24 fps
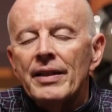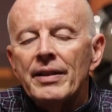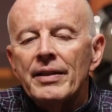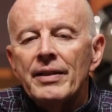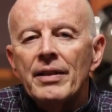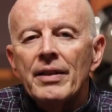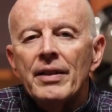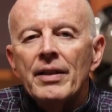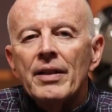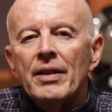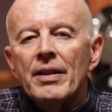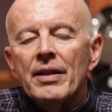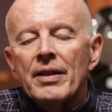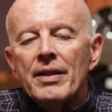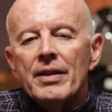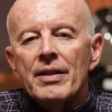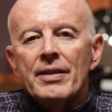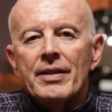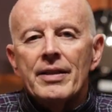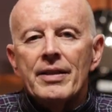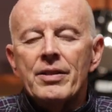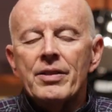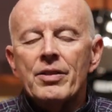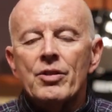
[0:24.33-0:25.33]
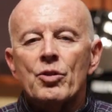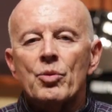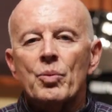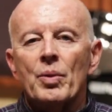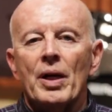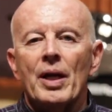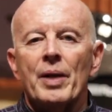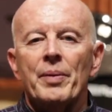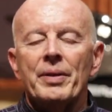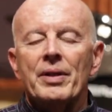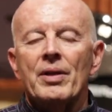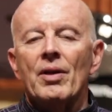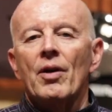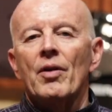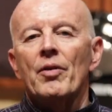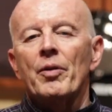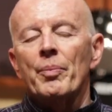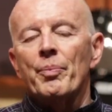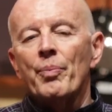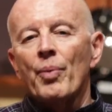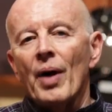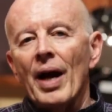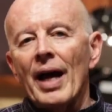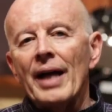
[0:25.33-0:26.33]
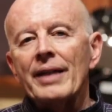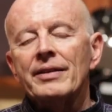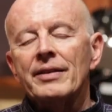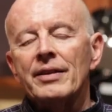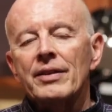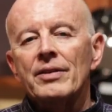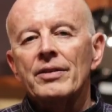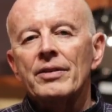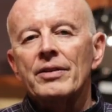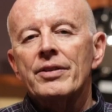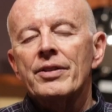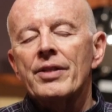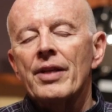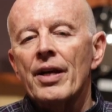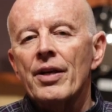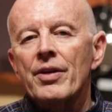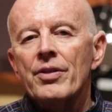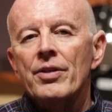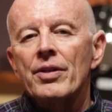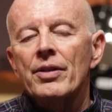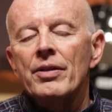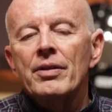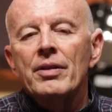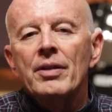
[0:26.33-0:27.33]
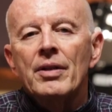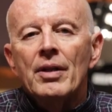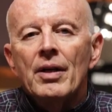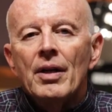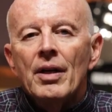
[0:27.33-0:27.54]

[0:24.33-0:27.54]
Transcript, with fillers: And this is what I would call the practical section